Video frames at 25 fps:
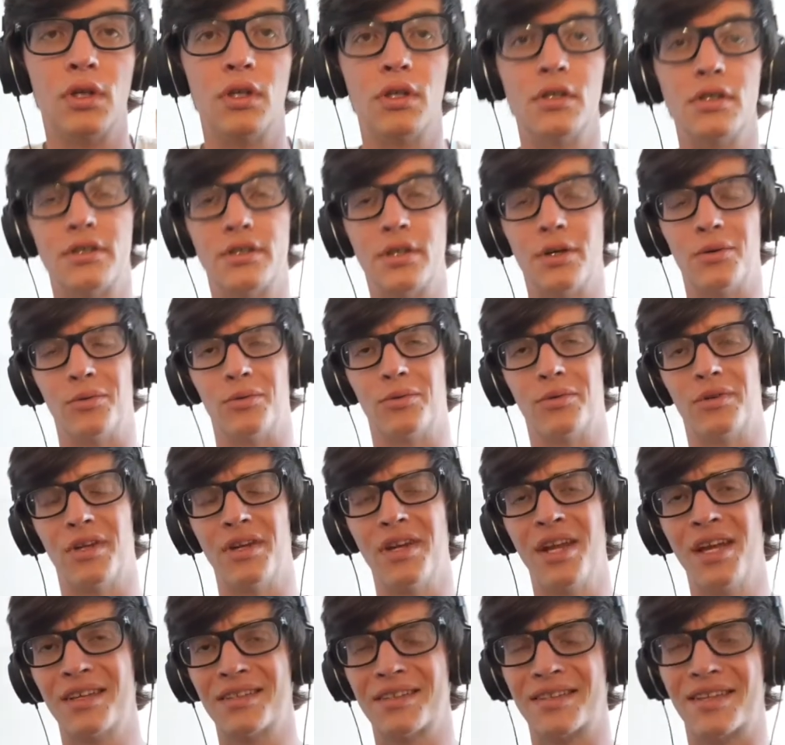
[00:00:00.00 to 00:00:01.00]
So, the
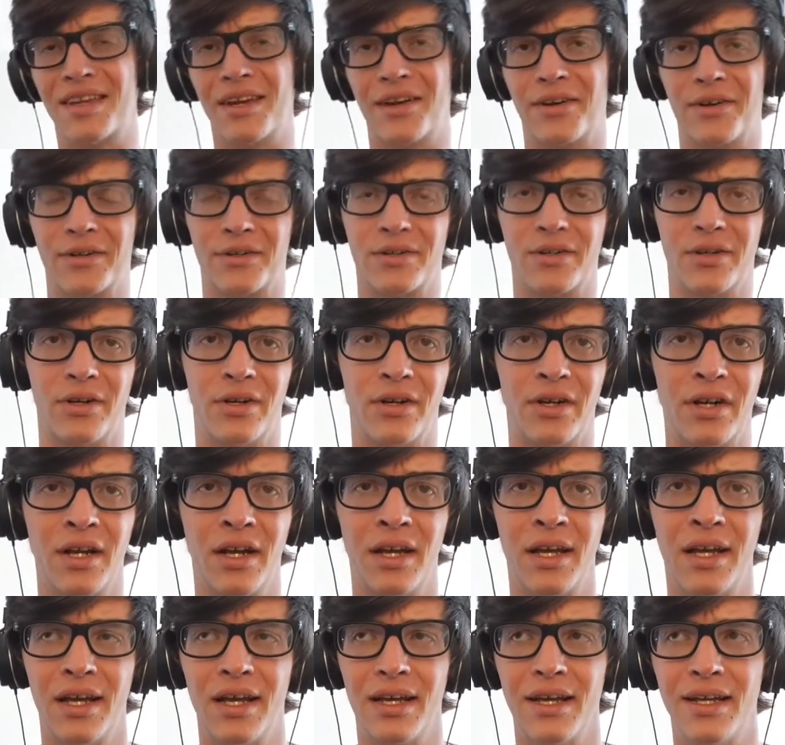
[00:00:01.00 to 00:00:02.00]
next character
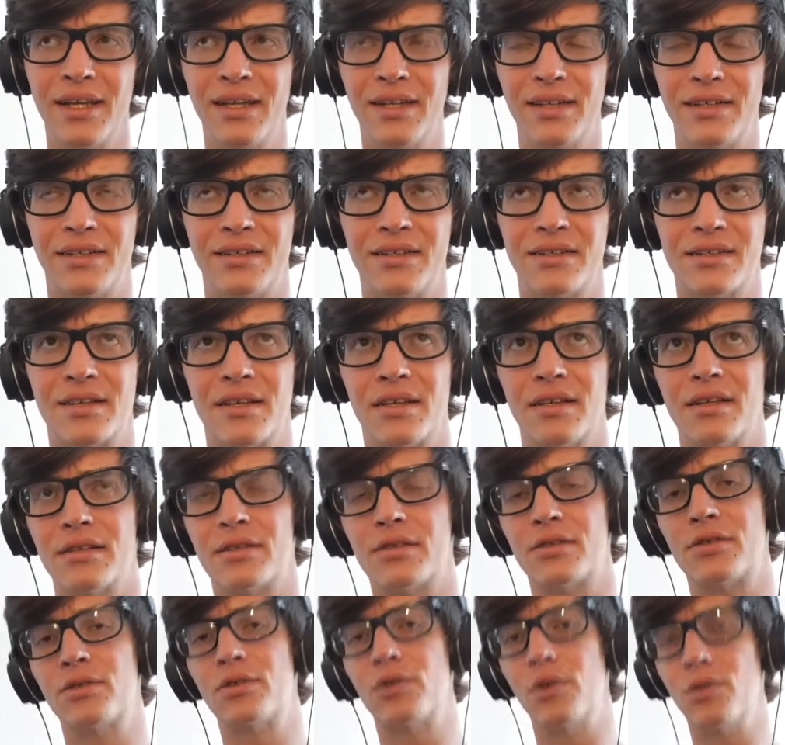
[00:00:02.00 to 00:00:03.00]
is
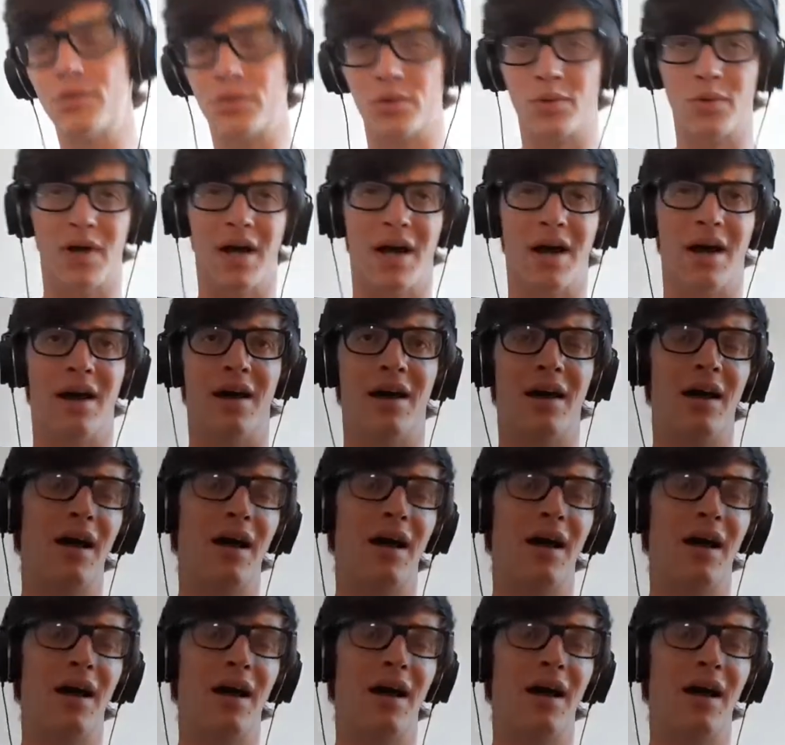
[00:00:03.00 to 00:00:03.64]
Suzuha